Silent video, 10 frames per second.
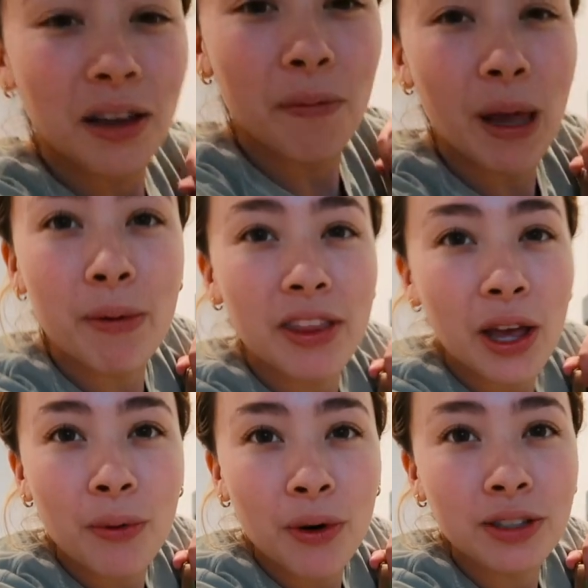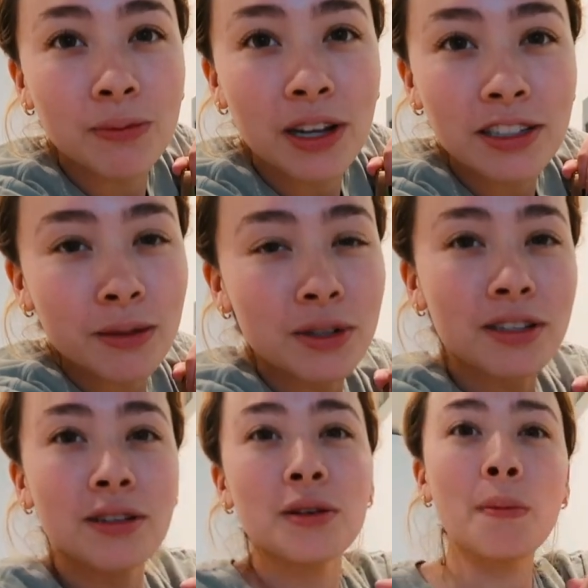Maybe they will sponsor me
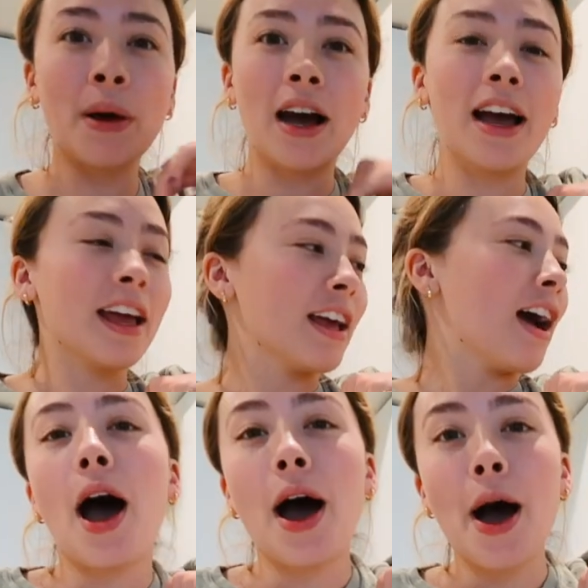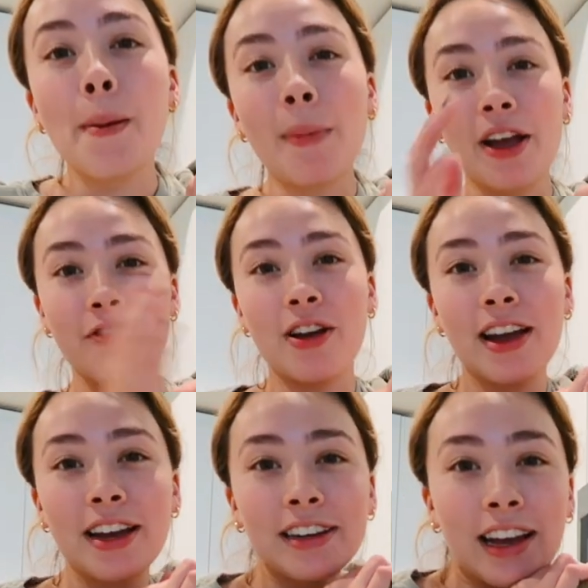soon, but uh, my
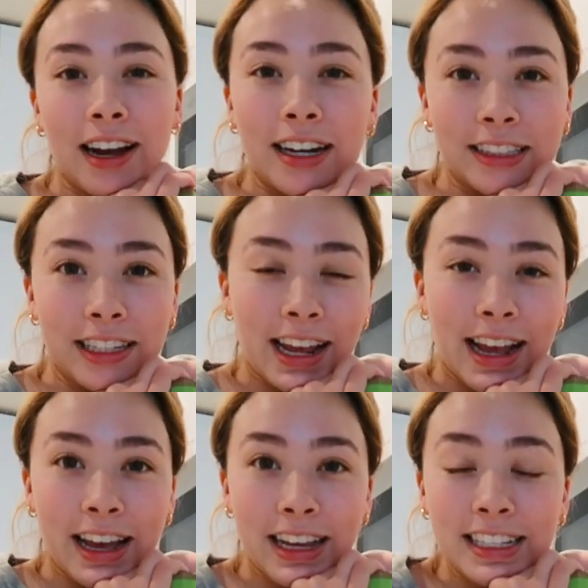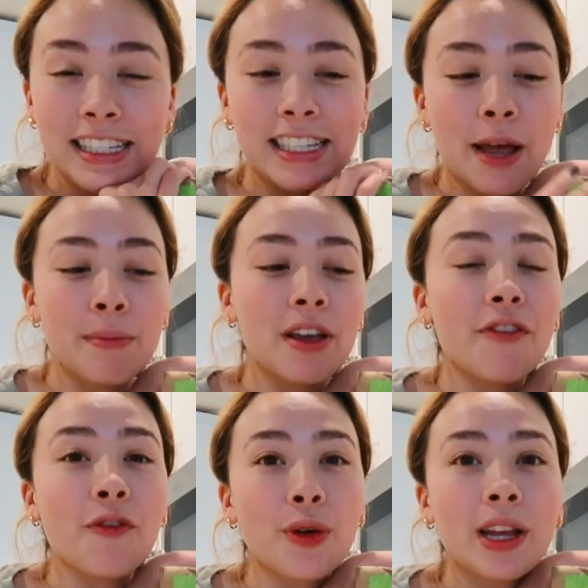friend Andres sent me
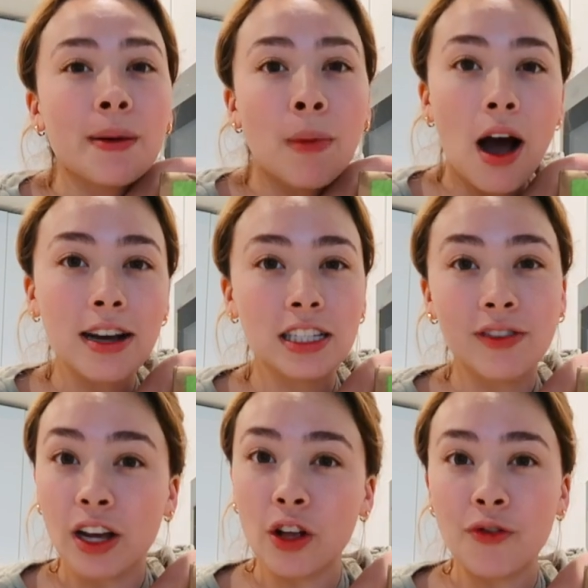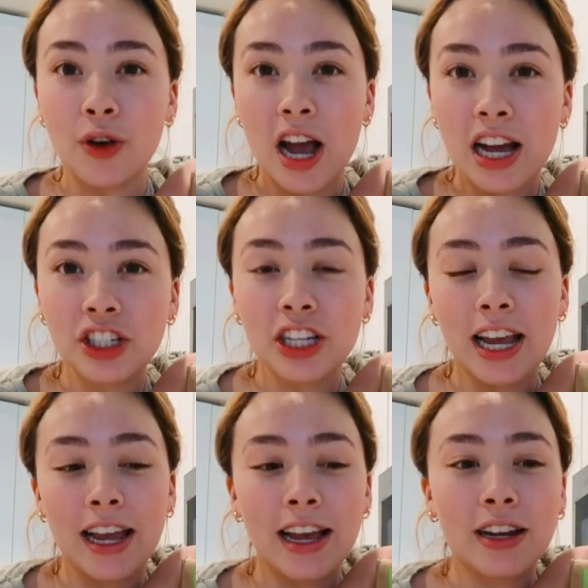a free box of HelloFresh
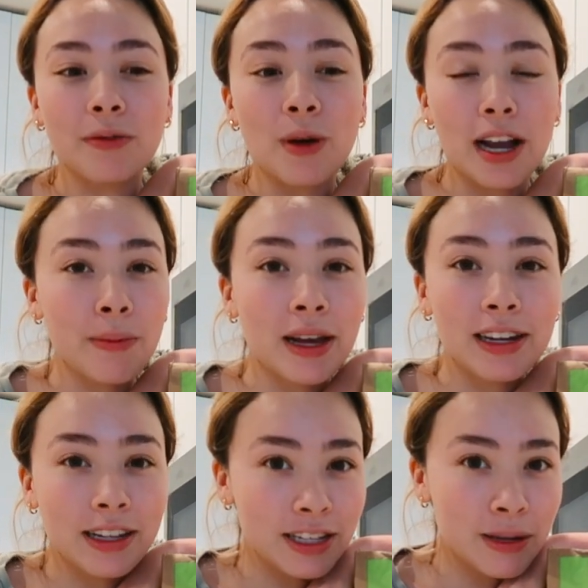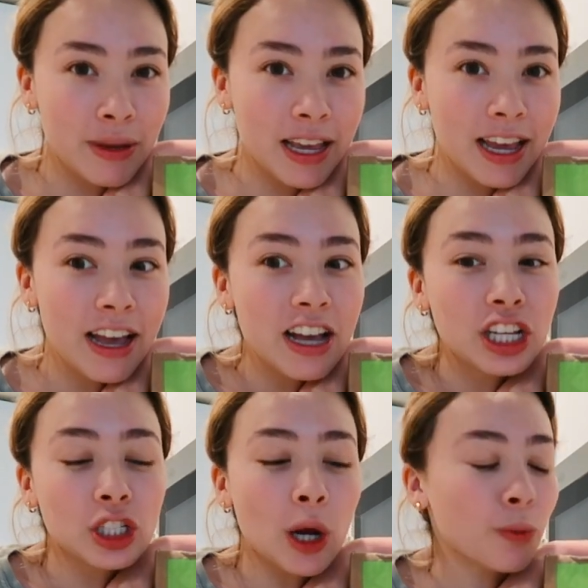and recommended it to me.
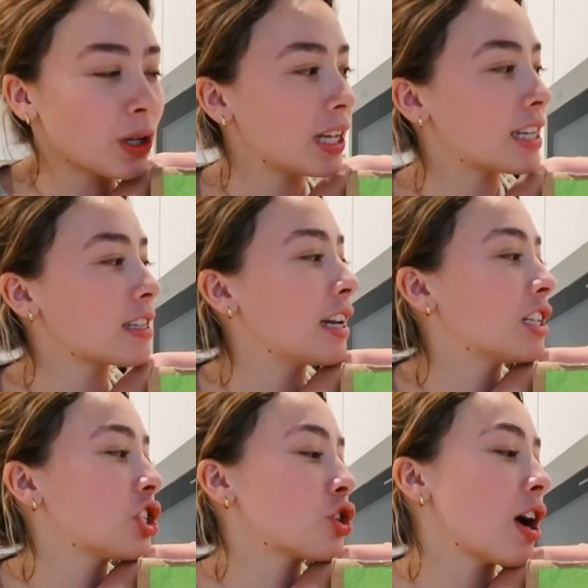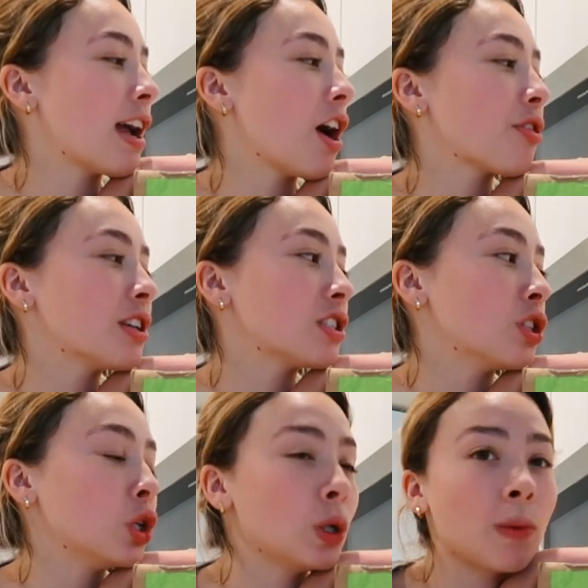So I'm really excited to try out this new